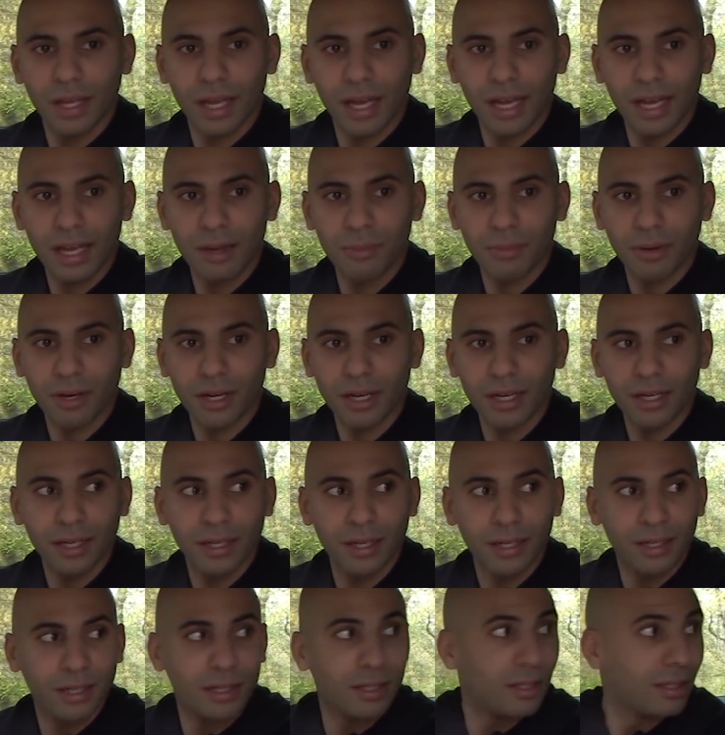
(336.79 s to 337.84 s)
hey buddy,
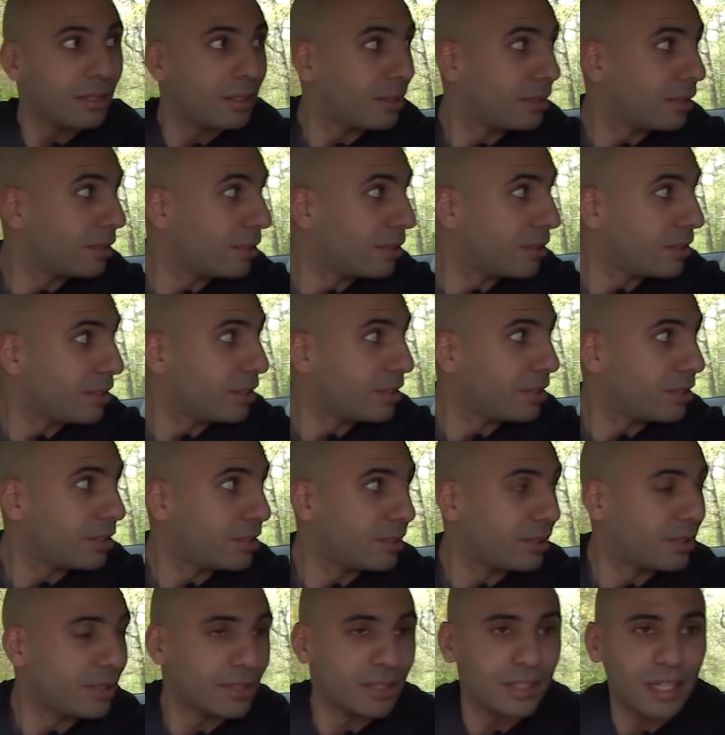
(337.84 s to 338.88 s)

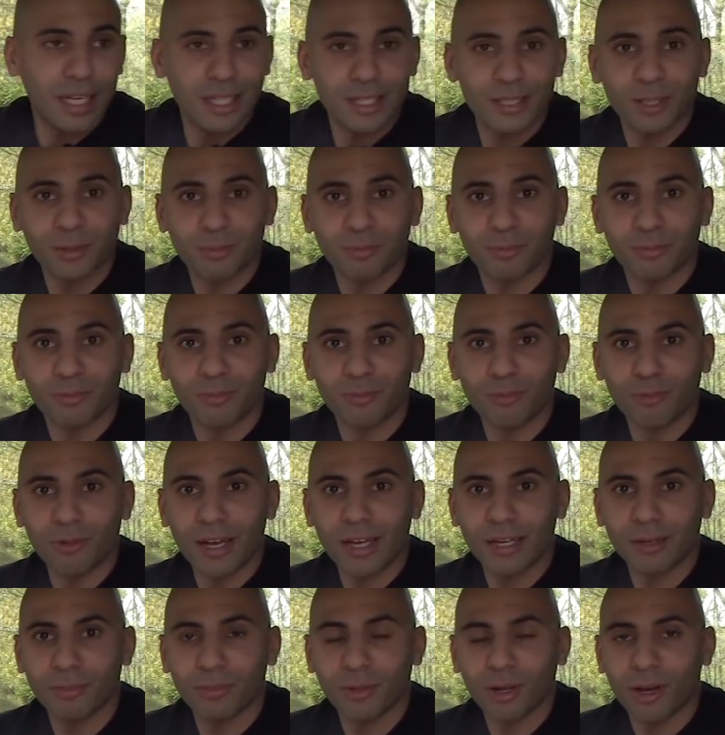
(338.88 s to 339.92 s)
just got some
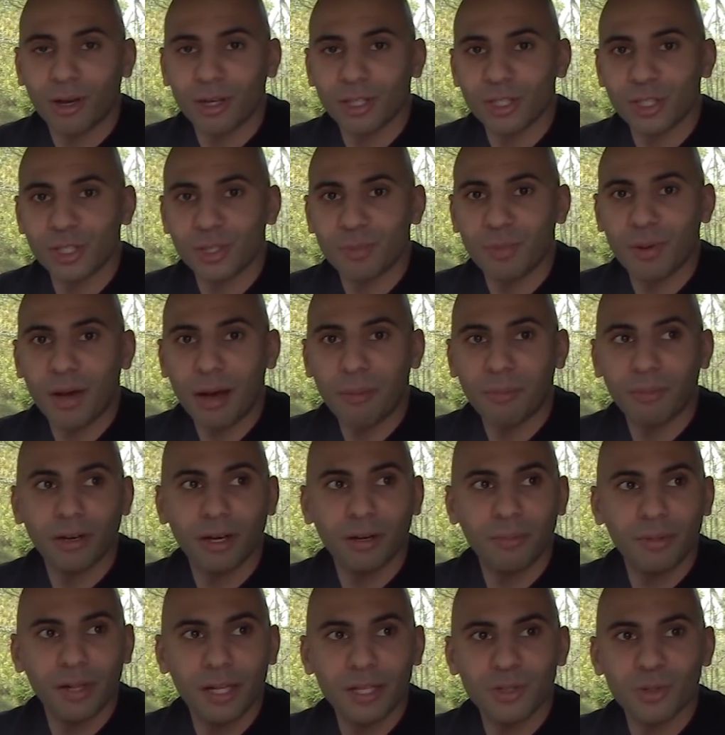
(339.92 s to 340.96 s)
random dogs just pop
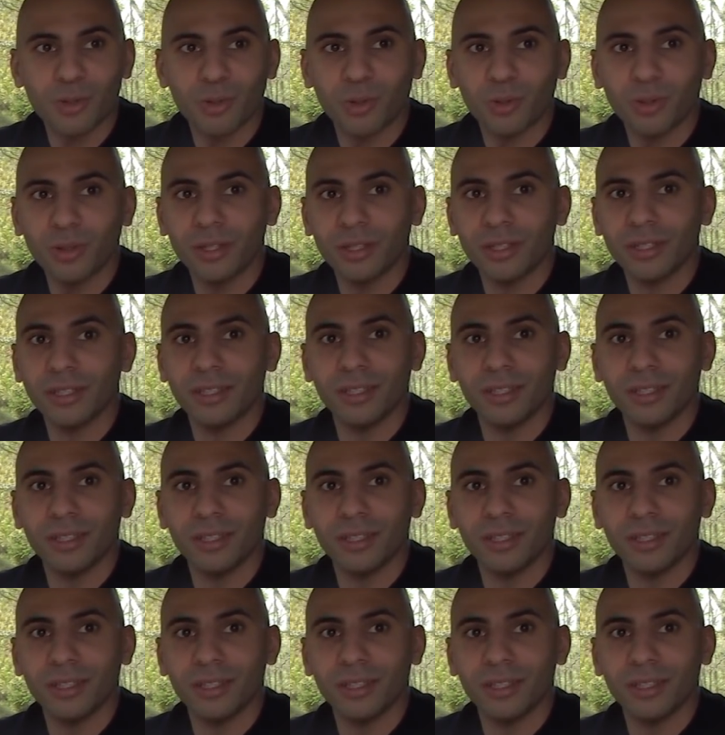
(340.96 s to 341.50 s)
up, that's cool.